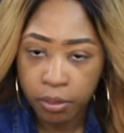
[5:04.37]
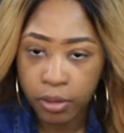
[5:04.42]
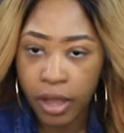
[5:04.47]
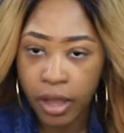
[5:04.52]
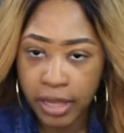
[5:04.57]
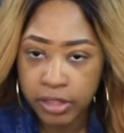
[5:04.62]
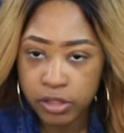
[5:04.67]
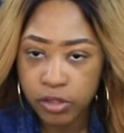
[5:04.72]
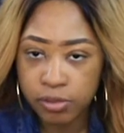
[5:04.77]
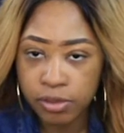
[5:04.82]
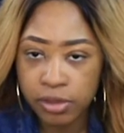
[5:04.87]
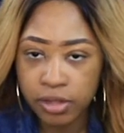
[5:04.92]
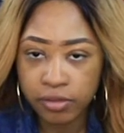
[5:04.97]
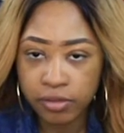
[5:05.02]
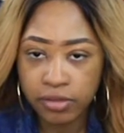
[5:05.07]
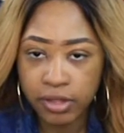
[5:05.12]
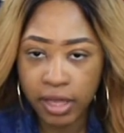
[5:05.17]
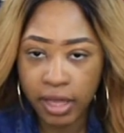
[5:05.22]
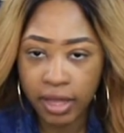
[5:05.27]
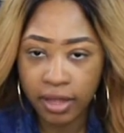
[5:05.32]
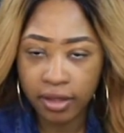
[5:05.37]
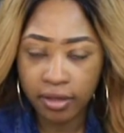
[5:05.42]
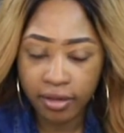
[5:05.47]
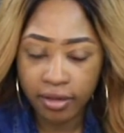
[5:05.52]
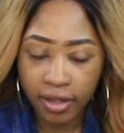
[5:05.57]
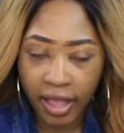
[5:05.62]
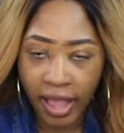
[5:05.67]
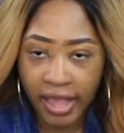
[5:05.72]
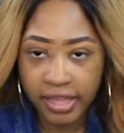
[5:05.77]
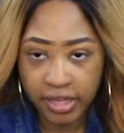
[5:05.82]
but I do believe that
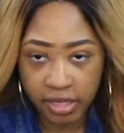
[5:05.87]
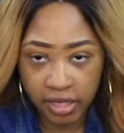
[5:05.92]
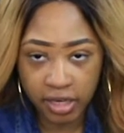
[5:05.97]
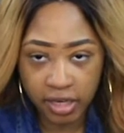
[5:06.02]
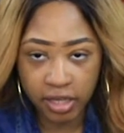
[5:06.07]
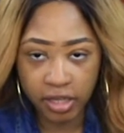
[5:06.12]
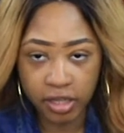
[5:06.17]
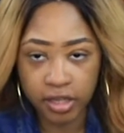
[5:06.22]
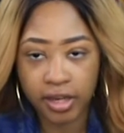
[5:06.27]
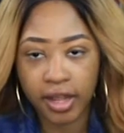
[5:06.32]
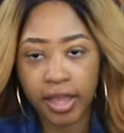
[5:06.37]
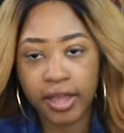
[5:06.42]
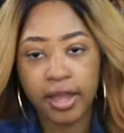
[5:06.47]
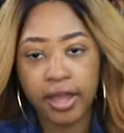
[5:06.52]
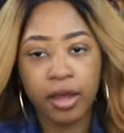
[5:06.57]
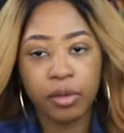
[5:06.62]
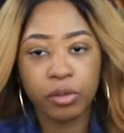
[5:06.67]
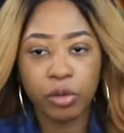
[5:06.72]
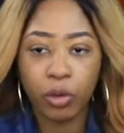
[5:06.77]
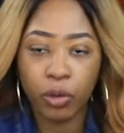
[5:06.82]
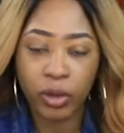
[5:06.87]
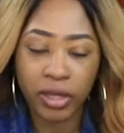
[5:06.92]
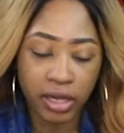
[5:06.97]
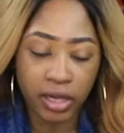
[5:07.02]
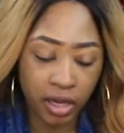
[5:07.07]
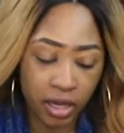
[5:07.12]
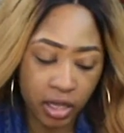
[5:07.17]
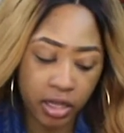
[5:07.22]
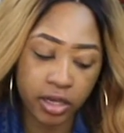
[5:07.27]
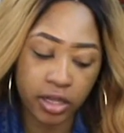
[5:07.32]
I can learn. Like, I'm a
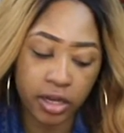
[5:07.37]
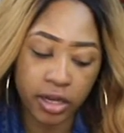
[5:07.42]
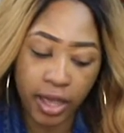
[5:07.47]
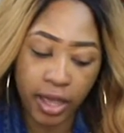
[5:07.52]
quick learner.